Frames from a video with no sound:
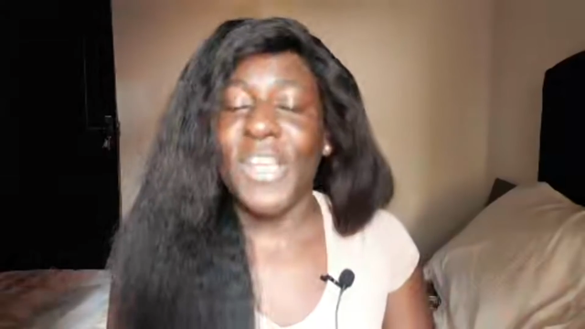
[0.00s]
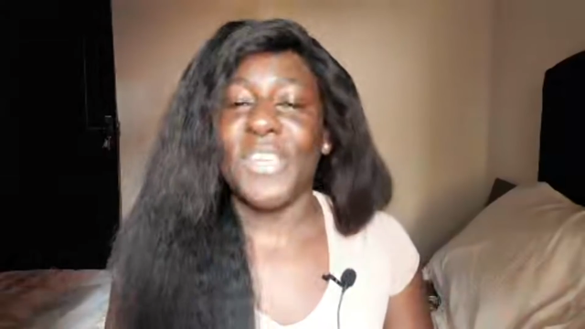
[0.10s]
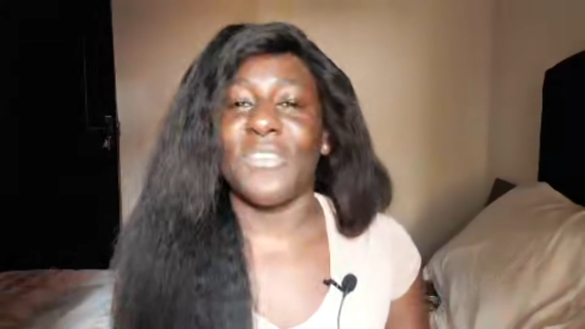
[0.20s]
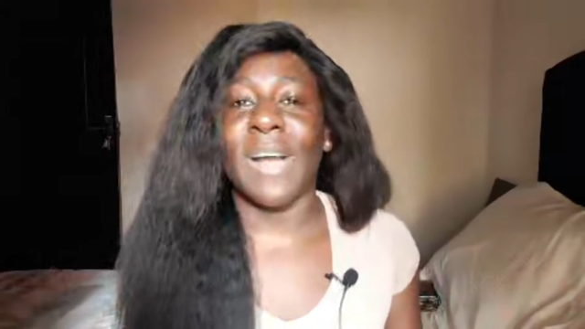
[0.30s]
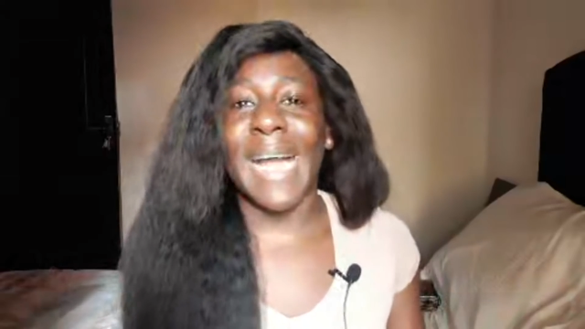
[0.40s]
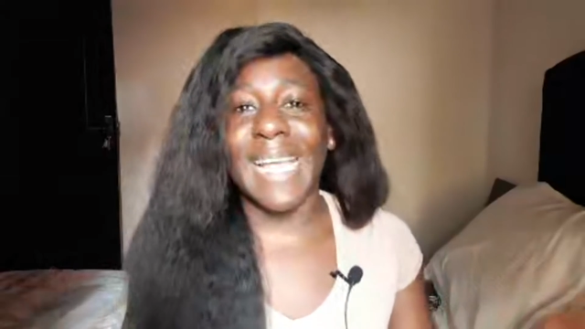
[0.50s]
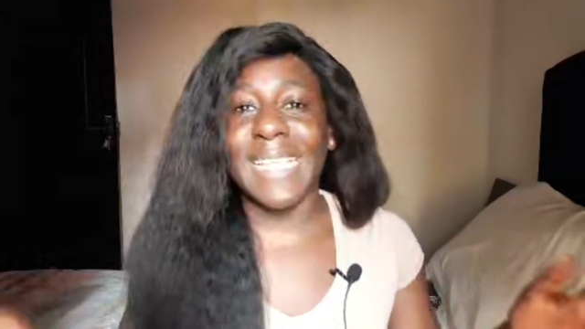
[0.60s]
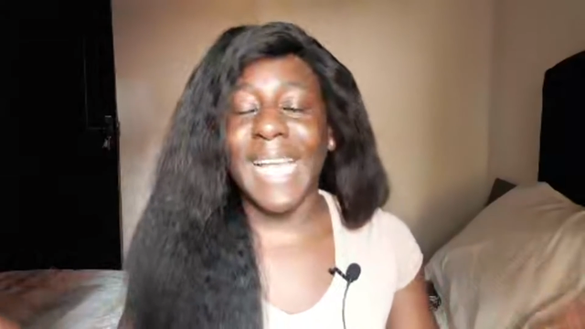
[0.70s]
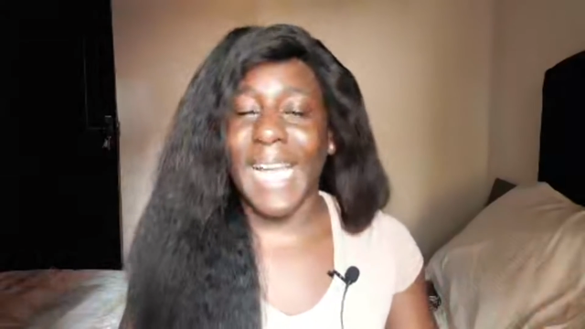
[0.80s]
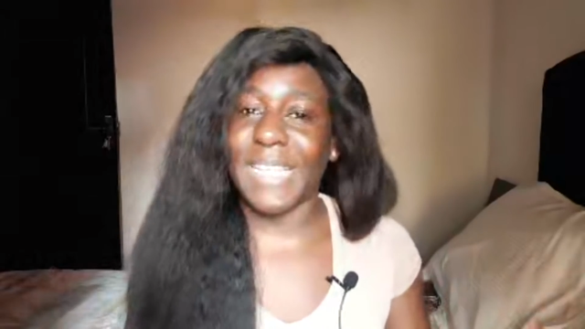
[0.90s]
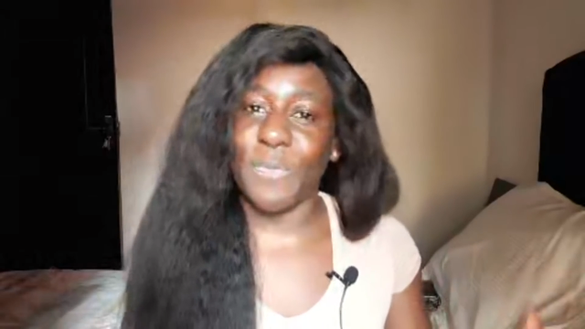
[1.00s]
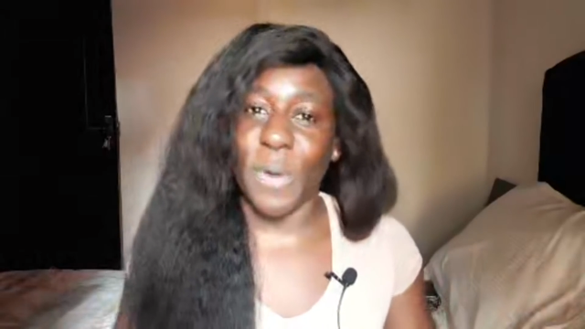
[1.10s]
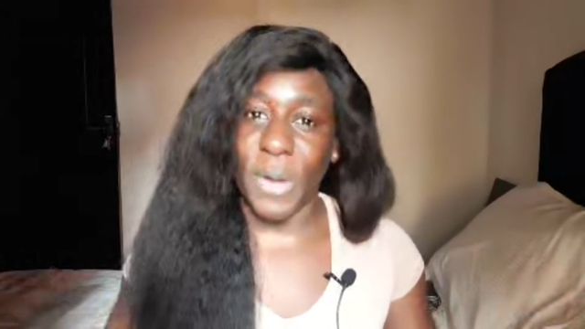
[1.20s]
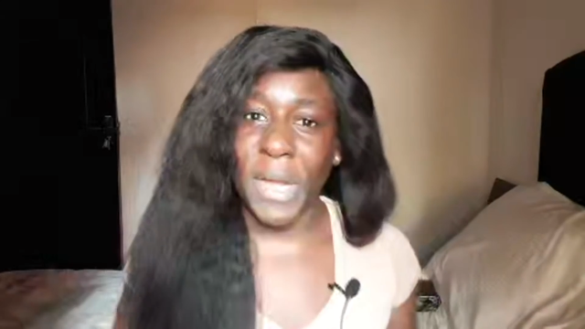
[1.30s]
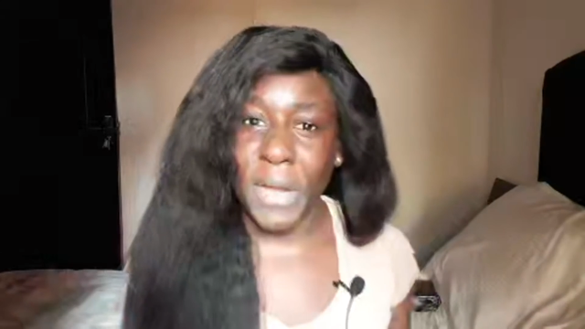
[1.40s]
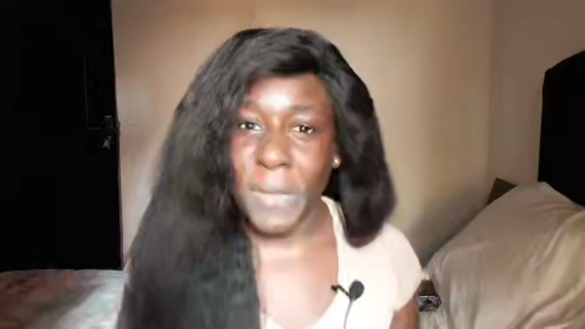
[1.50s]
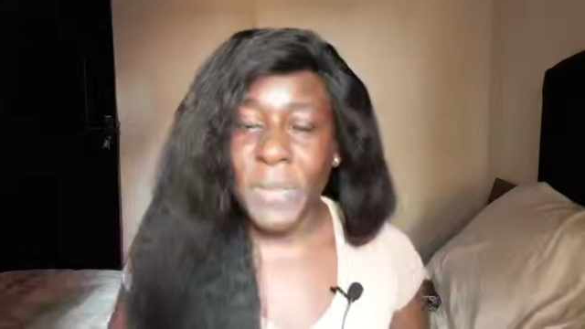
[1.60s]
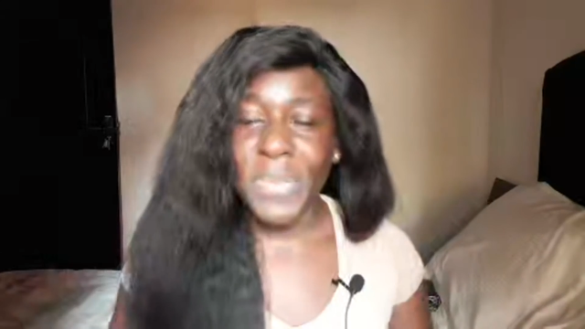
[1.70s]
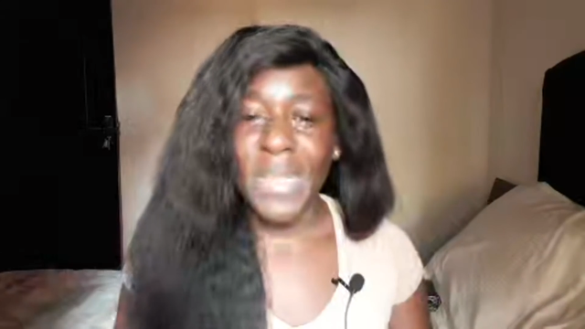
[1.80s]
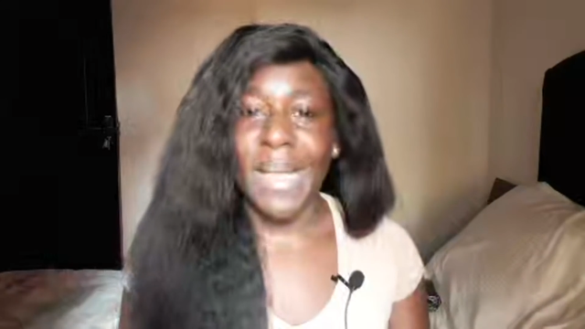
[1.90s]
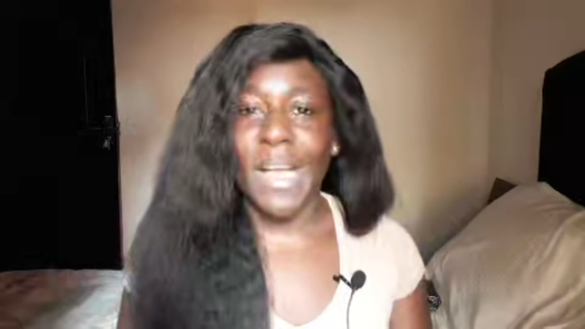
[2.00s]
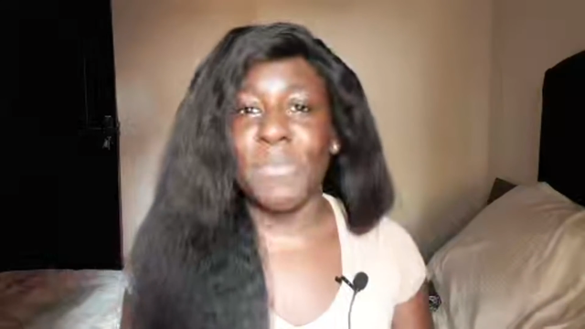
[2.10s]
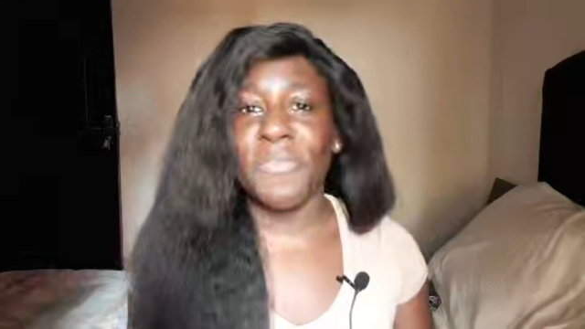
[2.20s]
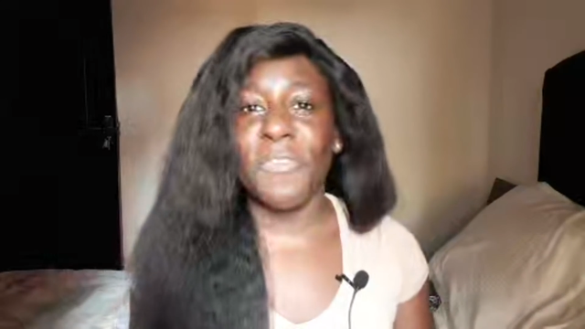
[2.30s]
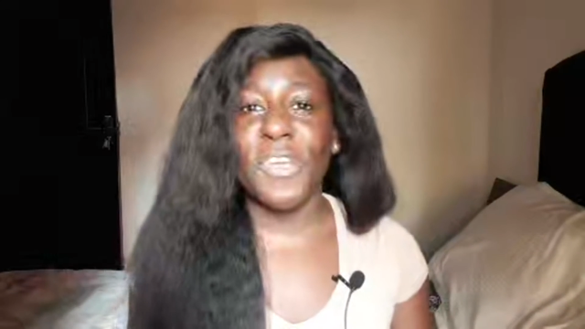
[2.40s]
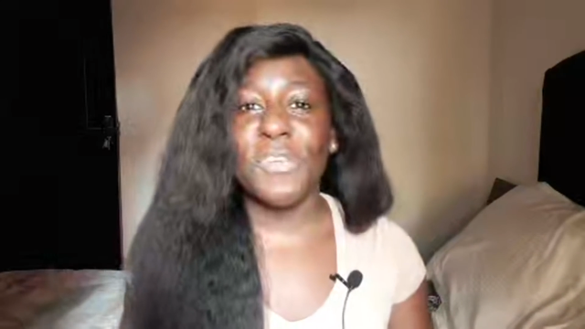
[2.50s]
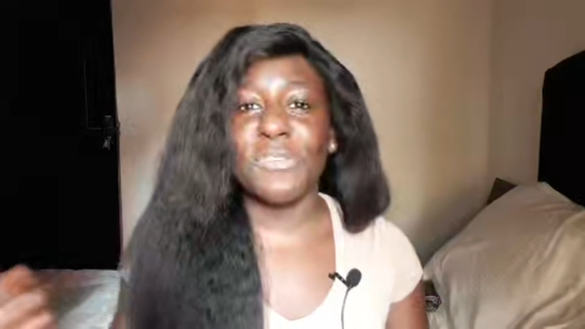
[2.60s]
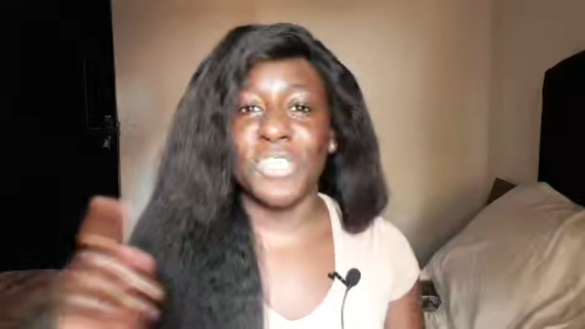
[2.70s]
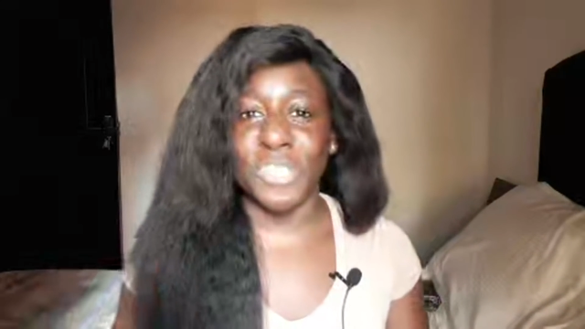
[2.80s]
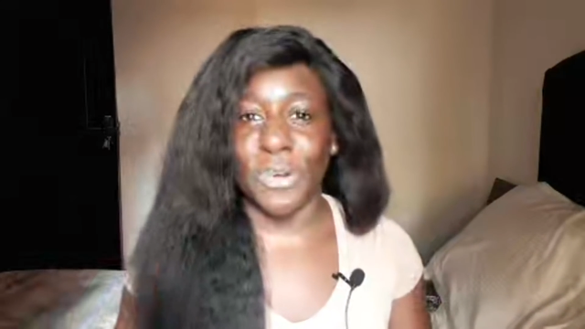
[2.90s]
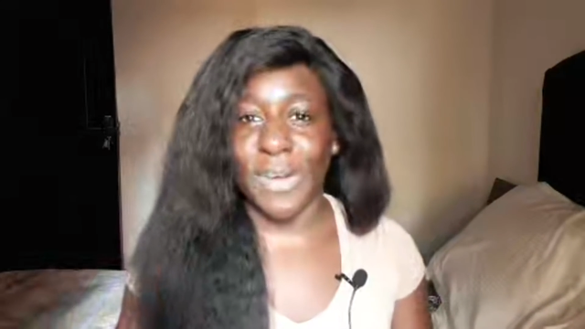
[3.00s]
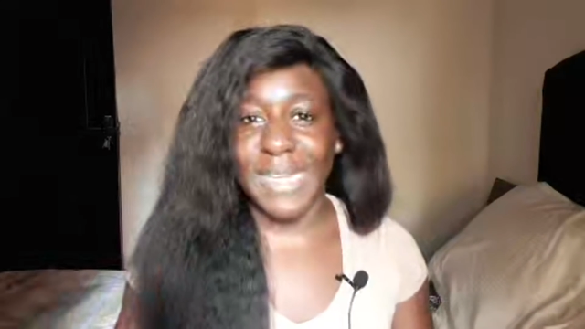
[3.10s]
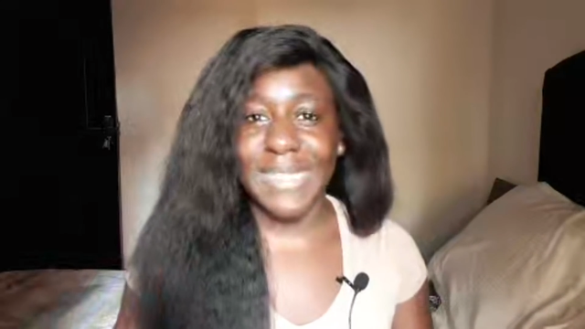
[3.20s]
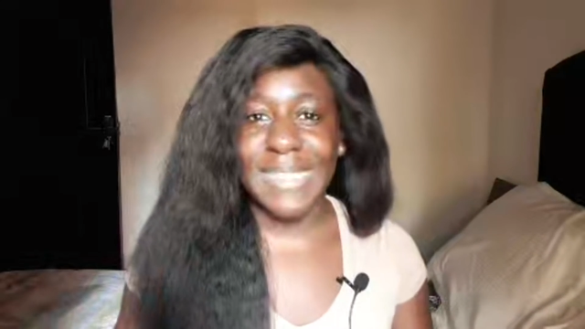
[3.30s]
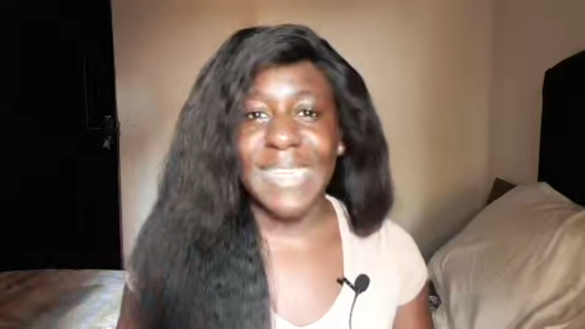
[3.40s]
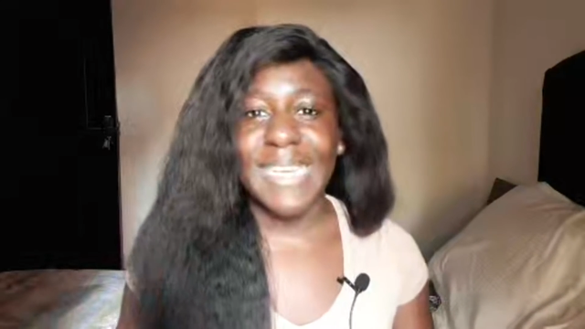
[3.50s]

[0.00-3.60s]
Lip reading: you're highly welcome. Before you joined,